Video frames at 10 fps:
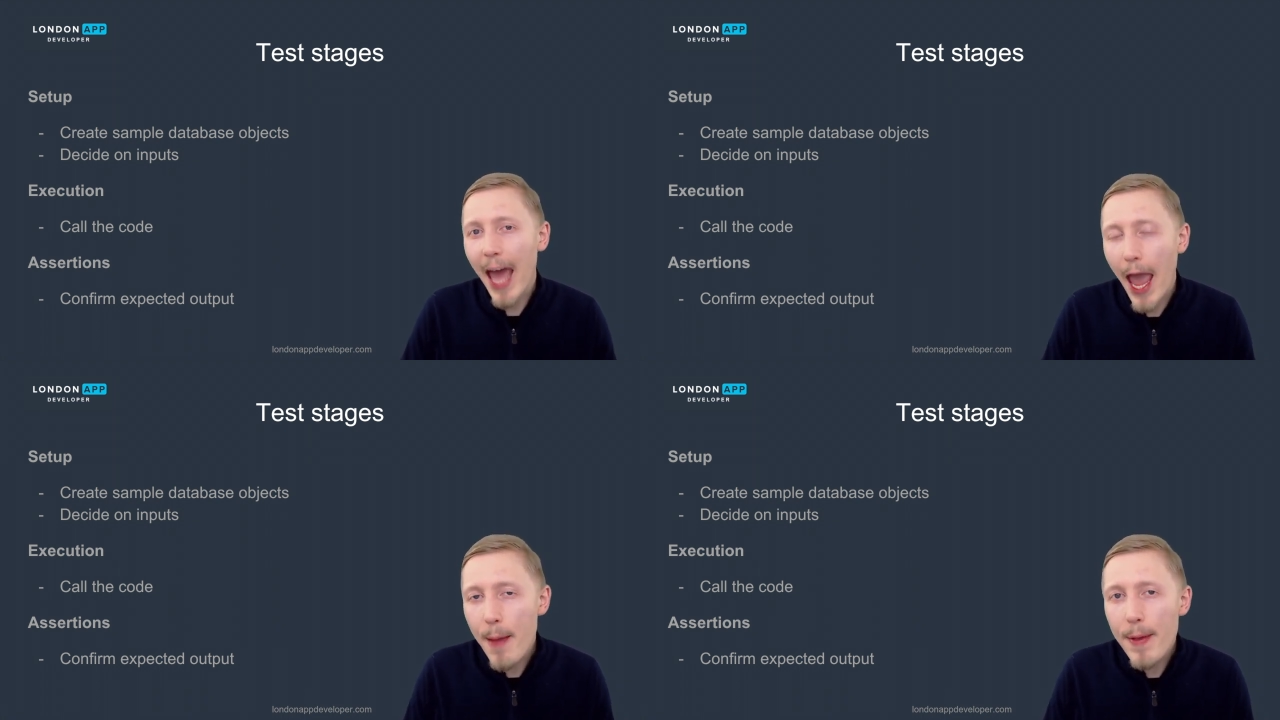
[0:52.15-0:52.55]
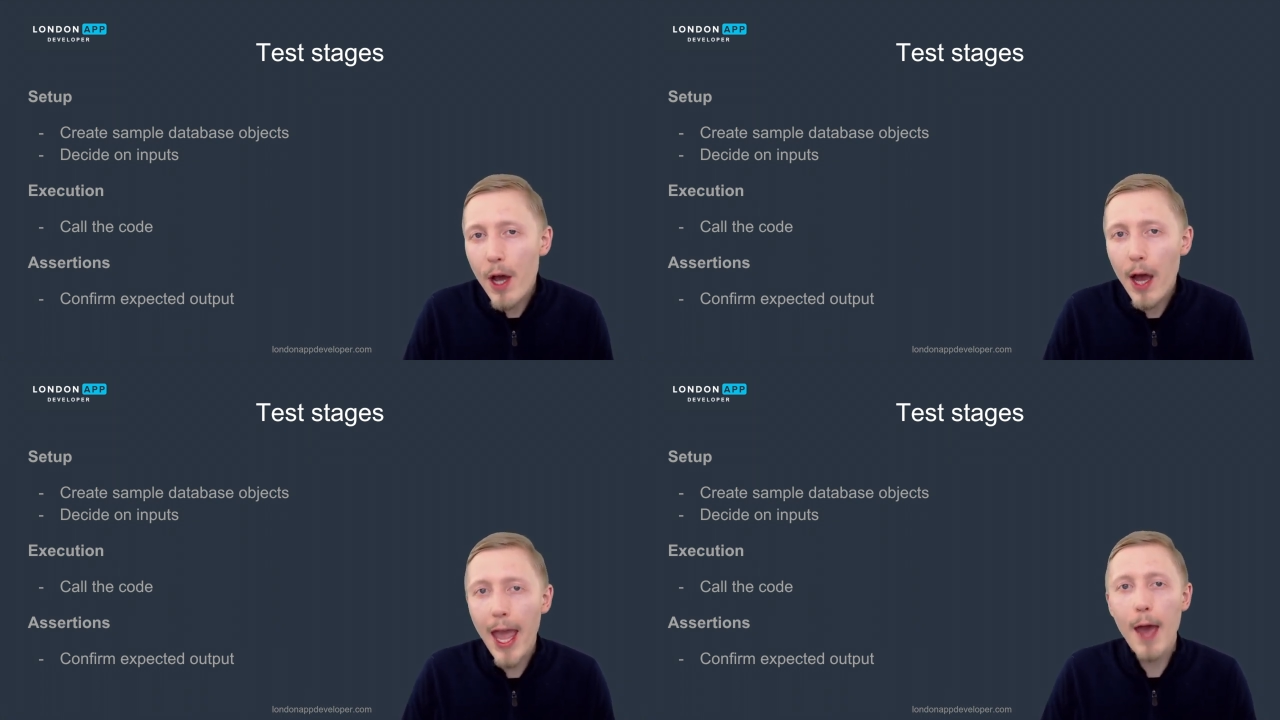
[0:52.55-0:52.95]

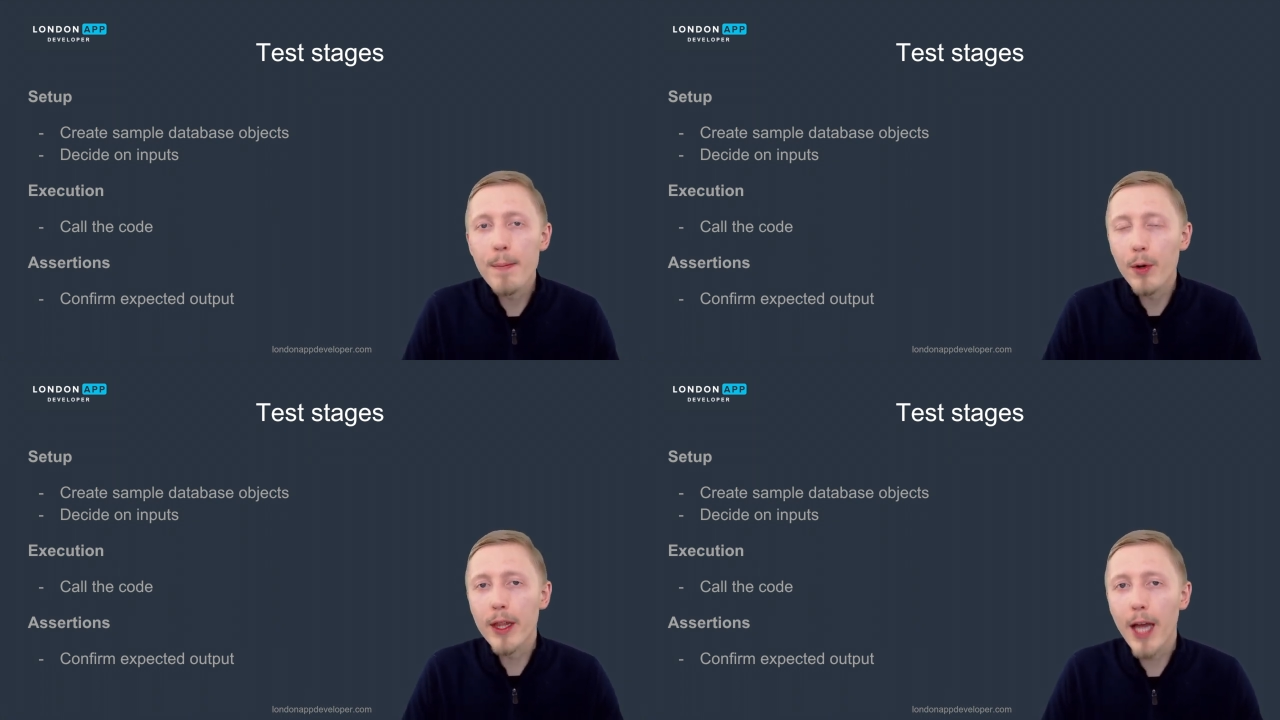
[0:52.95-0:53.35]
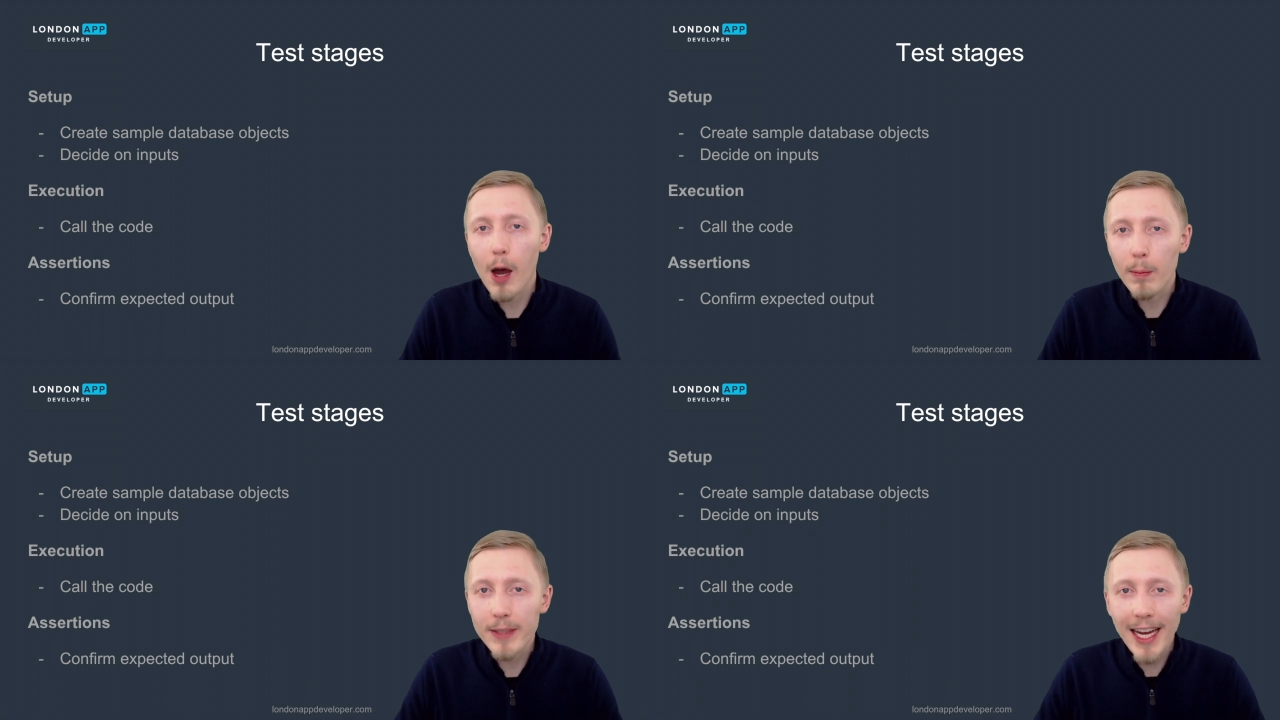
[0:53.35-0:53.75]
API endpoint that
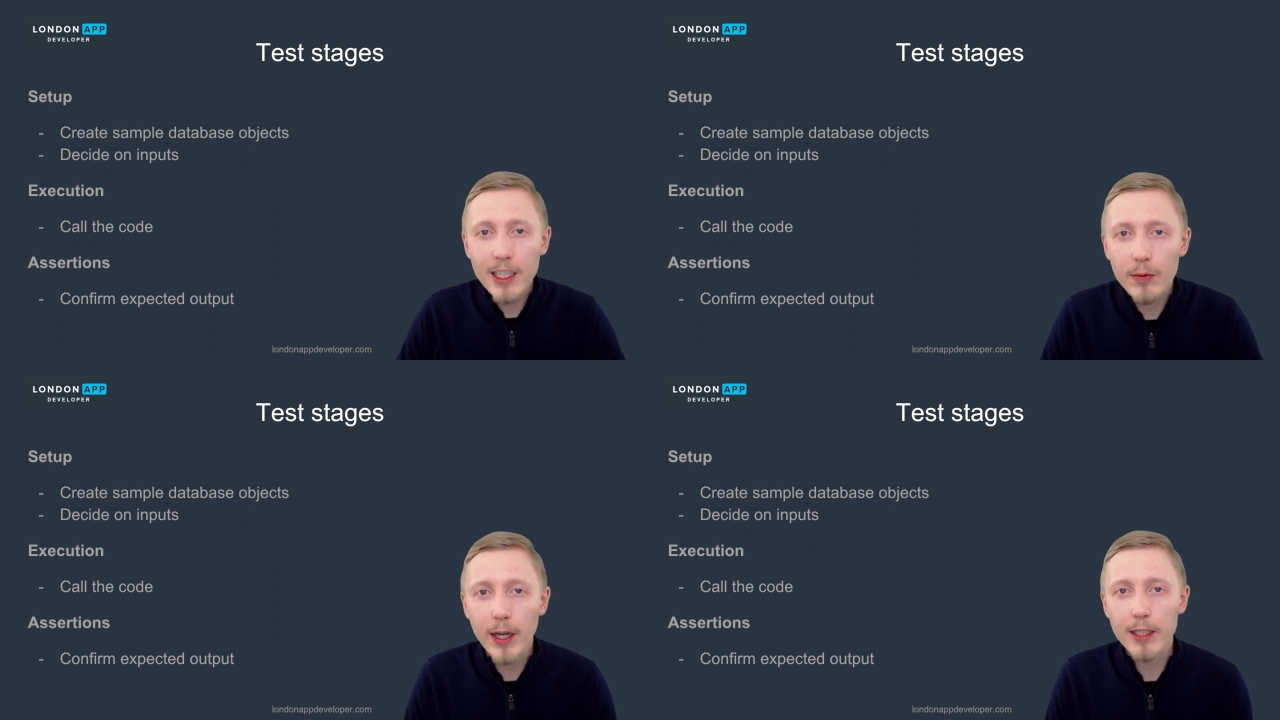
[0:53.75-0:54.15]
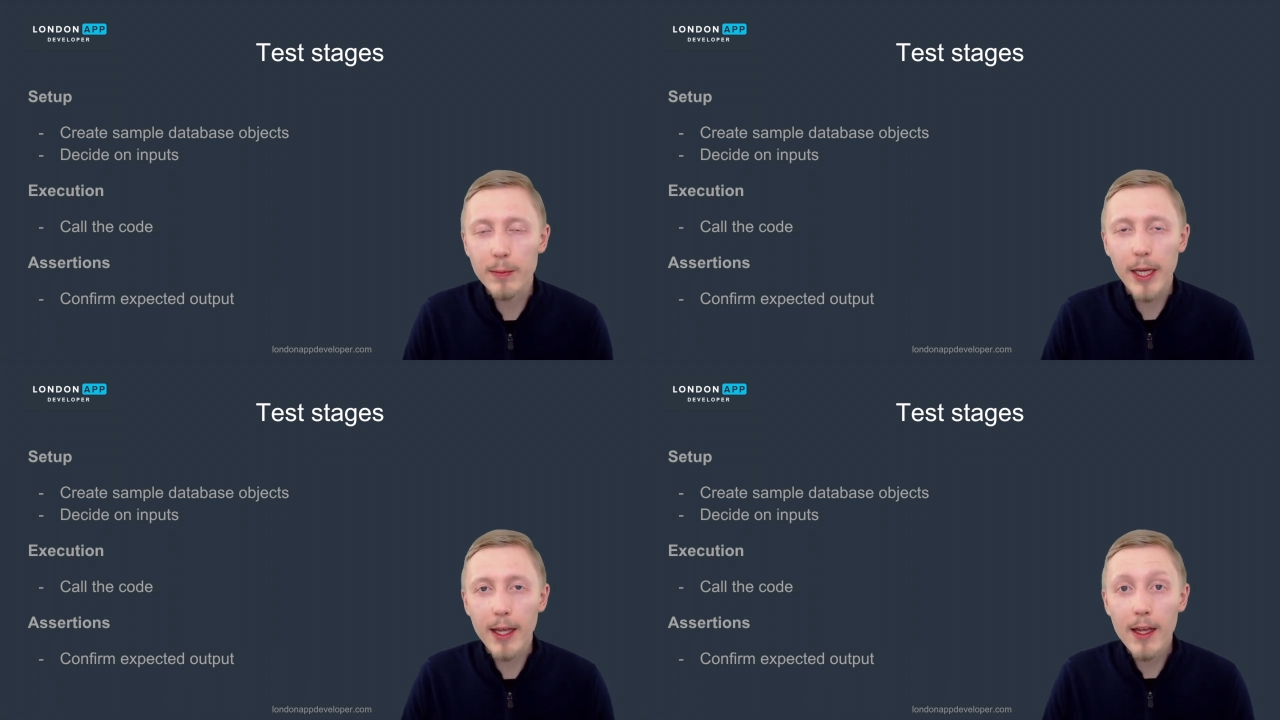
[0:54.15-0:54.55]
updates a
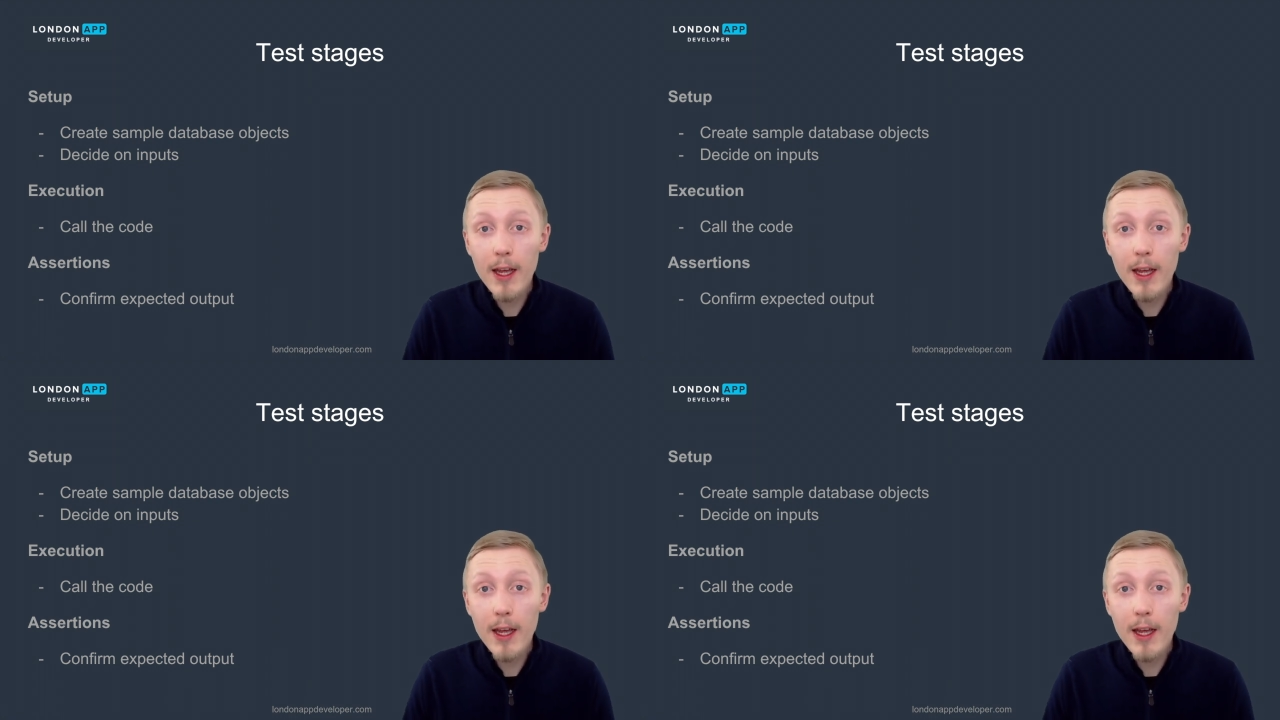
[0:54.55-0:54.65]
recipe,